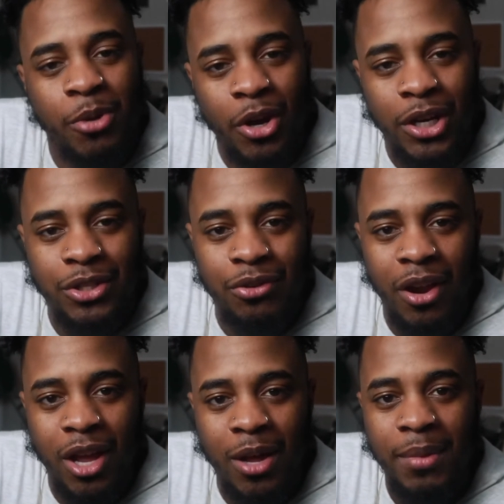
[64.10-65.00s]
me on
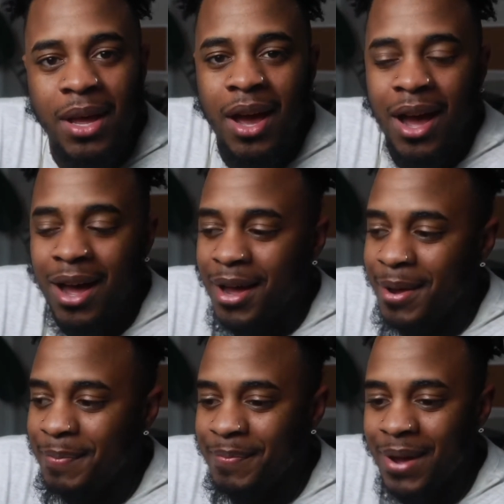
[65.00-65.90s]
Instagram.
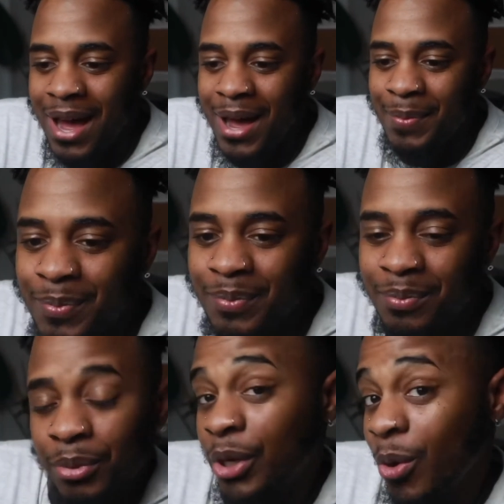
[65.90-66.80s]
Um, I'm
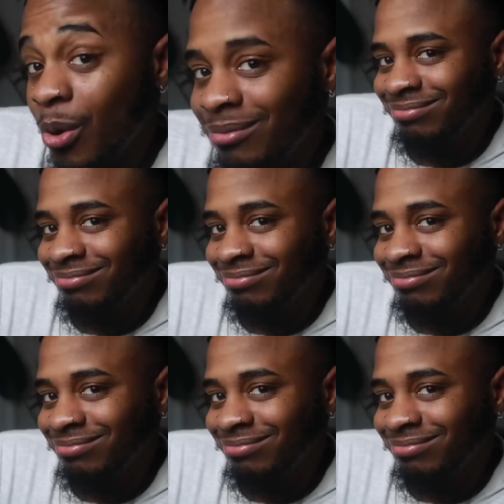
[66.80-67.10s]
pretty cool.